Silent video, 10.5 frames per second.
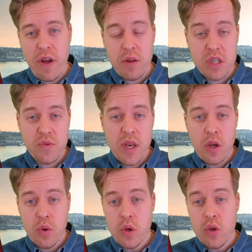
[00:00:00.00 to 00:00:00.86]
you found this
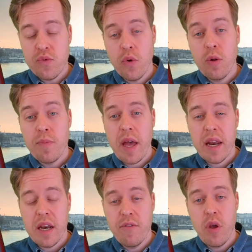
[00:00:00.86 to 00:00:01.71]
video useful,
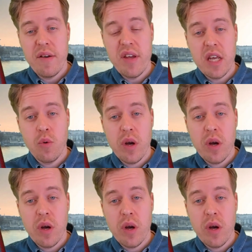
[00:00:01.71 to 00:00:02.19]
and if you have any